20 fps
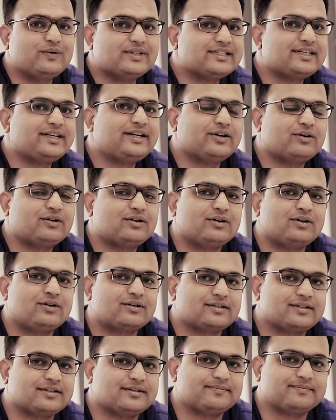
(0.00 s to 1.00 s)
visit your
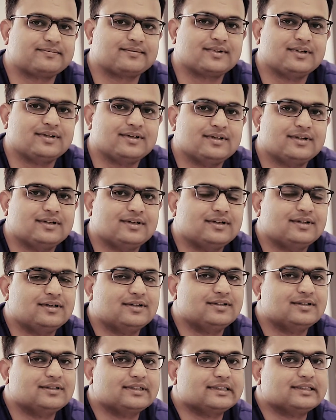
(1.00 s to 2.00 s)
doctor
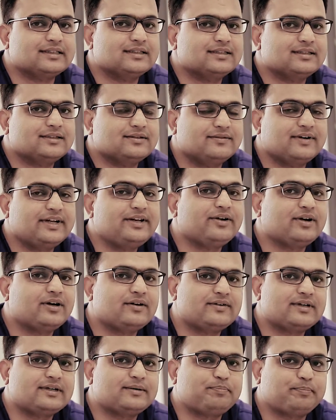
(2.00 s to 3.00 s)
when you
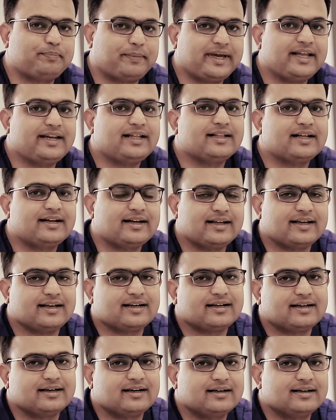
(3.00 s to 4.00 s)
have a pain in the neck,
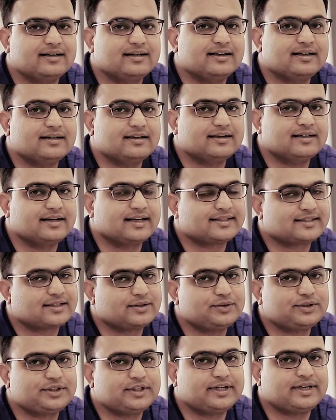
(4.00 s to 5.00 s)

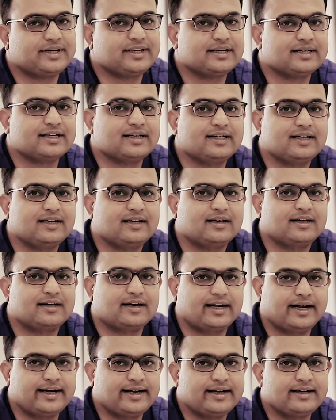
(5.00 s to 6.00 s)
excruciating,
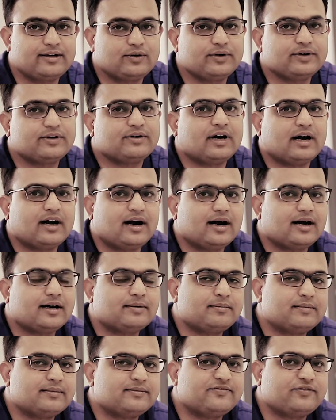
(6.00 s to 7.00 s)
radiating to your
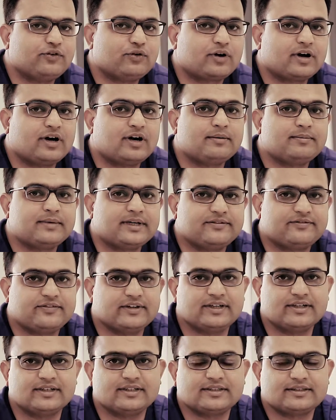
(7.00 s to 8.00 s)
arm, forearm, and
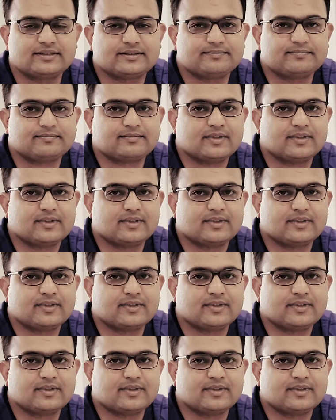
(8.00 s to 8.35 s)
fingers.